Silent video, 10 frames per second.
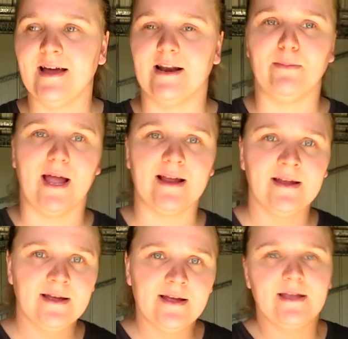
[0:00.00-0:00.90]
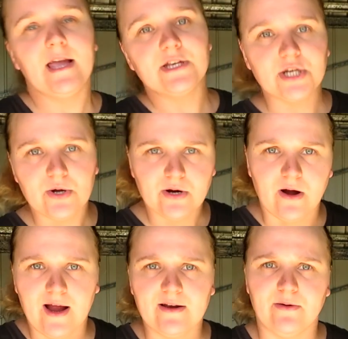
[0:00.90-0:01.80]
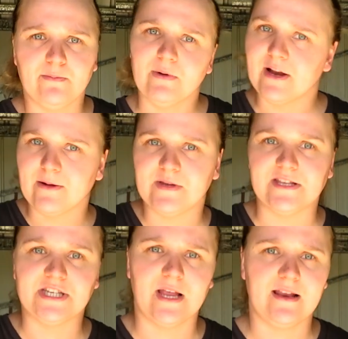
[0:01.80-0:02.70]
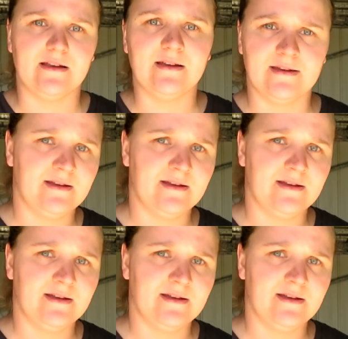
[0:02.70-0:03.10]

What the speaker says: And I'm like, yeah, sure, all right, I'll bring it up to the shed and